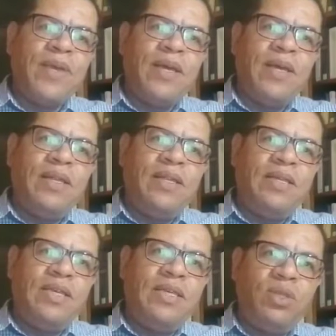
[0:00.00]

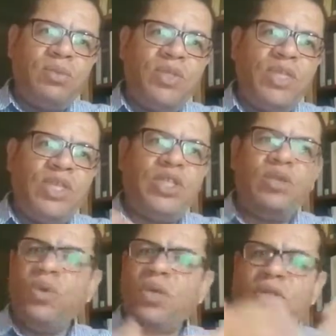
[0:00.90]
interpretation will
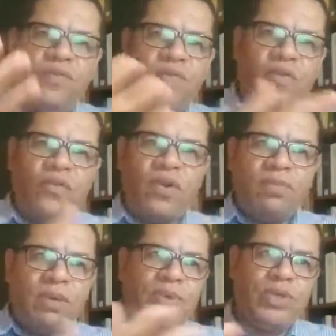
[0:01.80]
differ from a person
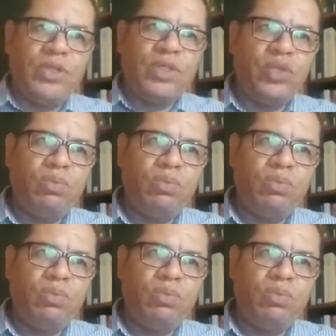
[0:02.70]
to person.